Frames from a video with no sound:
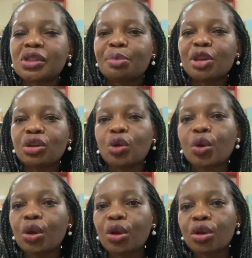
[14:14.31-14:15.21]
depending
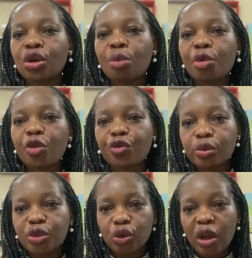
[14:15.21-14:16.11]
on the number of
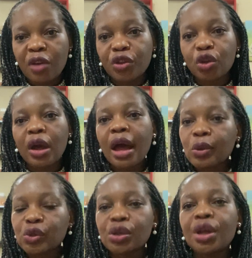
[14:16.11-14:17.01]
rooms you have in your
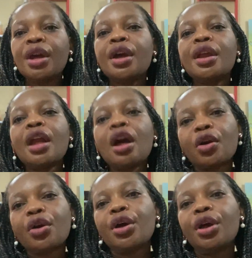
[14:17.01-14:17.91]
house.
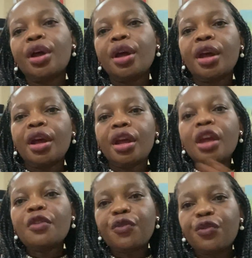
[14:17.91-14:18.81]
Now,
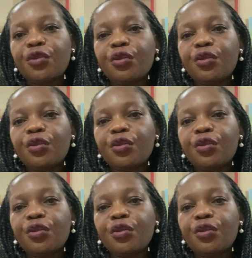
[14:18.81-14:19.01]
if